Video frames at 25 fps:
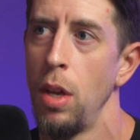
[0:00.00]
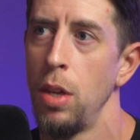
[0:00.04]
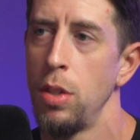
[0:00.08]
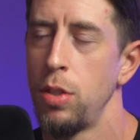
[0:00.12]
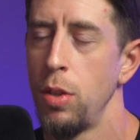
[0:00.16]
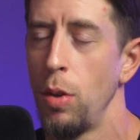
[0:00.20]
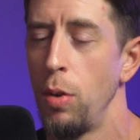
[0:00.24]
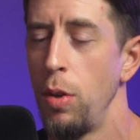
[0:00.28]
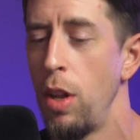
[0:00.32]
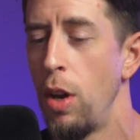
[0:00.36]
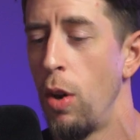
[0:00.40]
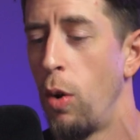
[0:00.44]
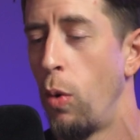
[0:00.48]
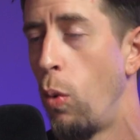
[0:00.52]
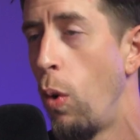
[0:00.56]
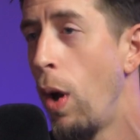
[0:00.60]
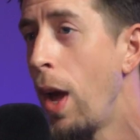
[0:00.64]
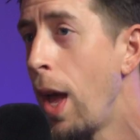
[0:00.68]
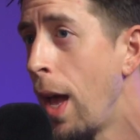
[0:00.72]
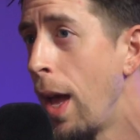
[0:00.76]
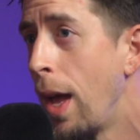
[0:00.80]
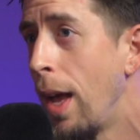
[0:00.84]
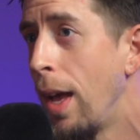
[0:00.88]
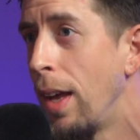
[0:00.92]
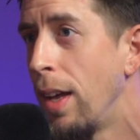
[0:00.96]
So in a
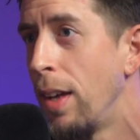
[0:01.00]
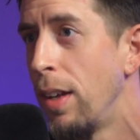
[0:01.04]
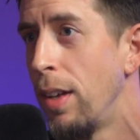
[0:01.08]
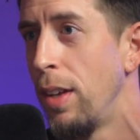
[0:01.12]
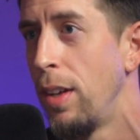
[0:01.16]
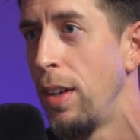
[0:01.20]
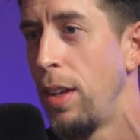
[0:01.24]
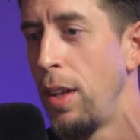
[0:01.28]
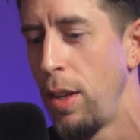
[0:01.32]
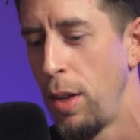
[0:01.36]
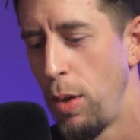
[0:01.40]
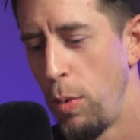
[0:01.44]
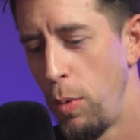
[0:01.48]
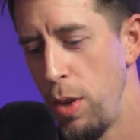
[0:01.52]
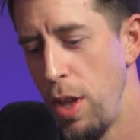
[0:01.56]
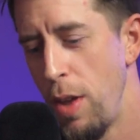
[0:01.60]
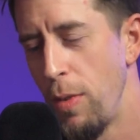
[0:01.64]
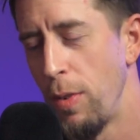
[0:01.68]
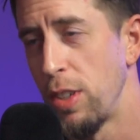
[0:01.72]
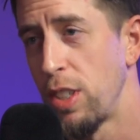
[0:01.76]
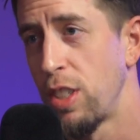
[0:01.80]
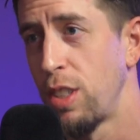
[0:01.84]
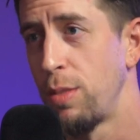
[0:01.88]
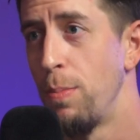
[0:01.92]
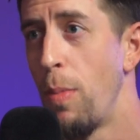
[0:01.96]
way, when
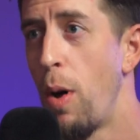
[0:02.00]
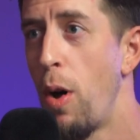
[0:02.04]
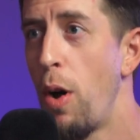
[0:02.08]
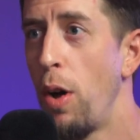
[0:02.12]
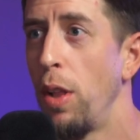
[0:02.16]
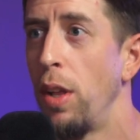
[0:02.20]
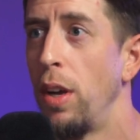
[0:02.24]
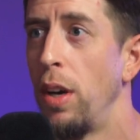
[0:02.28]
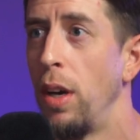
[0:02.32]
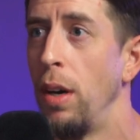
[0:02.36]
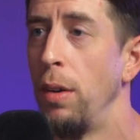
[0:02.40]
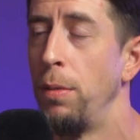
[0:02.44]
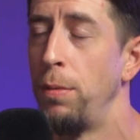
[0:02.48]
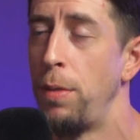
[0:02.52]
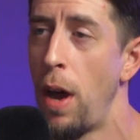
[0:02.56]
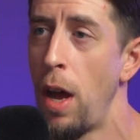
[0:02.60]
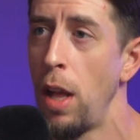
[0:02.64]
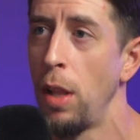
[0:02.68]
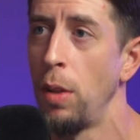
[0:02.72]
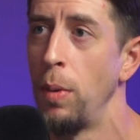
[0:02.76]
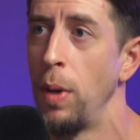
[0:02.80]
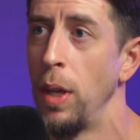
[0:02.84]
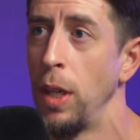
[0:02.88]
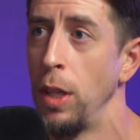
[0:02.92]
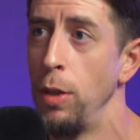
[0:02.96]
you have a smaller
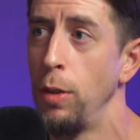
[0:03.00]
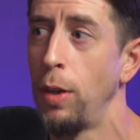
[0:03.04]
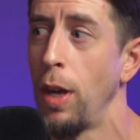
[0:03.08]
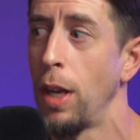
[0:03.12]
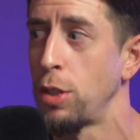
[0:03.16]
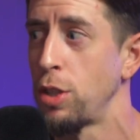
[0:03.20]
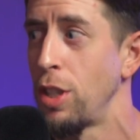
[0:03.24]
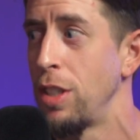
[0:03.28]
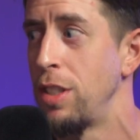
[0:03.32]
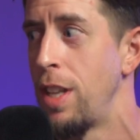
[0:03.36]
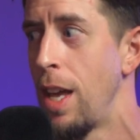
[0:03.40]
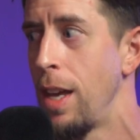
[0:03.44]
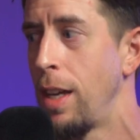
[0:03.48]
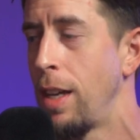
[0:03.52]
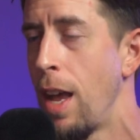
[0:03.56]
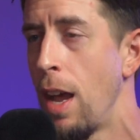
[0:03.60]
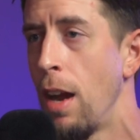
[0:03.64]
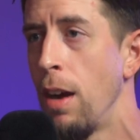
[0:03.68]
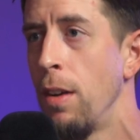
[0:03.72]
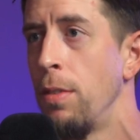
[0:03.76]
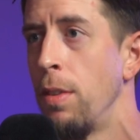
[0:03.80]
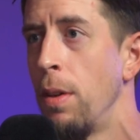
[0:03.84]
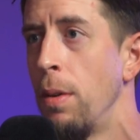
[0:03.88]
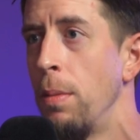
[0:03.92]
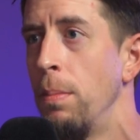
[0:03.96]
following, you can actually take
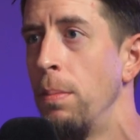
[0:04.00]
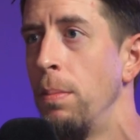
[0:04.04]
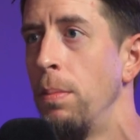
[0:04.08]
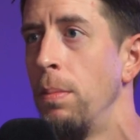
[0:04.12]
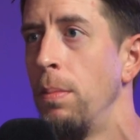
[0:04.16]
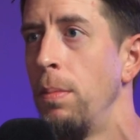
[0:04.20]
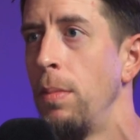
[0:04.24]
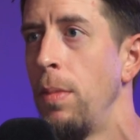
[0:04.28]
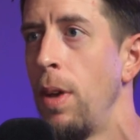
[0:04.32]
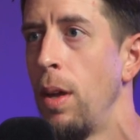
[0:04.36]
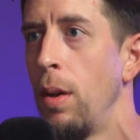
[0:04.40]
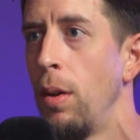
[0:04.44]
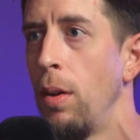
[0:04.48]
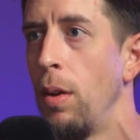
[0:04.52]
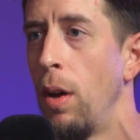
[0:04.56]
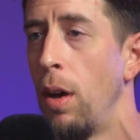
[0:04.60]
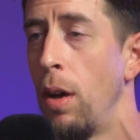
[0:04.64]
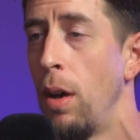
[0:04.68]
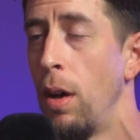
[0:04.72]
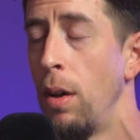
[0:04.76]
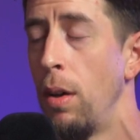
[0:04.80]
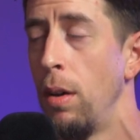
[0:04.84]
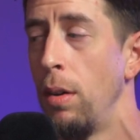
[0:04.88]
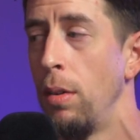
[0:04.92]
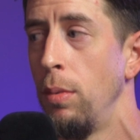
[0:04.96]
care of them
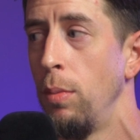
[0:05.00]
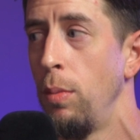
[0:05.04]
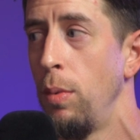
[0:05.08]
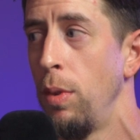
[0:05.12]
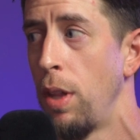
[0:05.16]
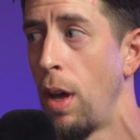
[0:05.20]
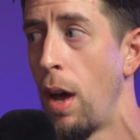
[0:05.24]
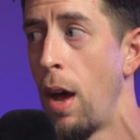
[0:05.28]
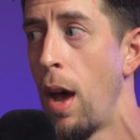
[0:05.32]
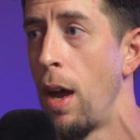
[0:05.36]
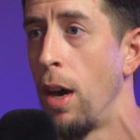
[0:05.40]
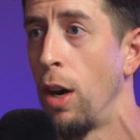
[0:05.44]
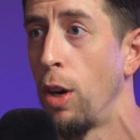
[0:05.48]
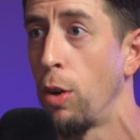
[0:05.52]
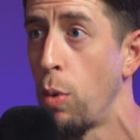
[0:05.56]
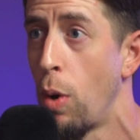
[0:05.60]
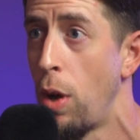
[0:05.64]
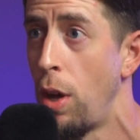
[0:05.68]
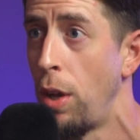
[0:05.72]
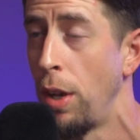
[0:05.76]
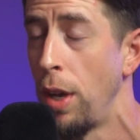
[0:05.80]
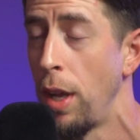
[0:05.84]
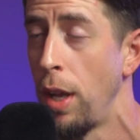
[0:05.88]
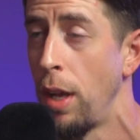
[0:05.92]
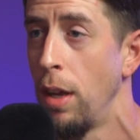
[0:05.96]
with a higher
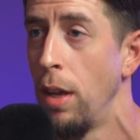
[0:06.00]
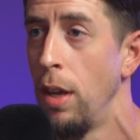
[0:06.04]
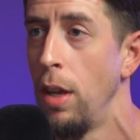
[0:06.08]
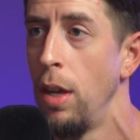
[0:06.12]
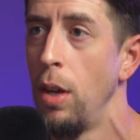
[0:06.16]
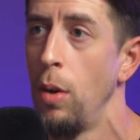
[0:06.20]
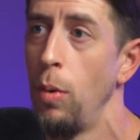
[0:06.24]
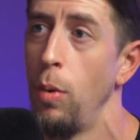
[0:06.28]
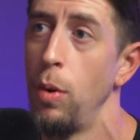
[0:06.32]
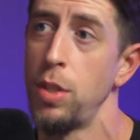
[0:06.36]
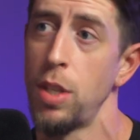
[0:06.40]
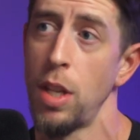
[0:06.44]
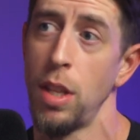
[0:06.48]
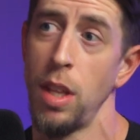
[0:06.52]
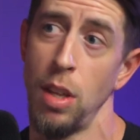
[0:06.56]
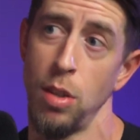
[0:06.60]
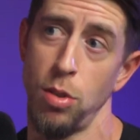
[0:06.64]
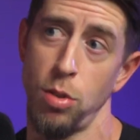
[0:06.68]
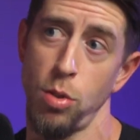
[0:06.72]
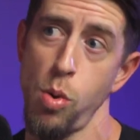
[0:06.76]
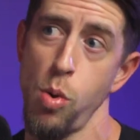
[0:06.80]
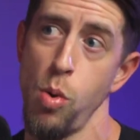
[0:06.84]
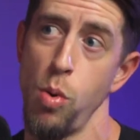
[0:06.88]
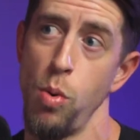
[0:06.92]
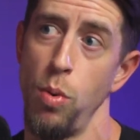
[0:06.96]
quality, which I think
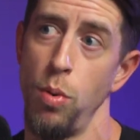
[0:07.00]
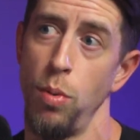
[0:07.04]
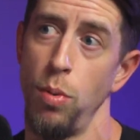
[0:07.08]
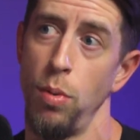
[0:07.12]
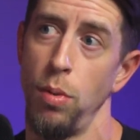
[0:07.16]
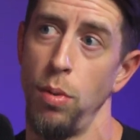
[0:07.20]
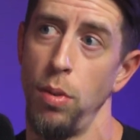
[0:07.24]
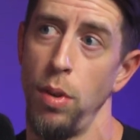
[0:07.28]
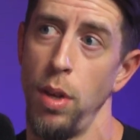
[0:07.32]
is cool.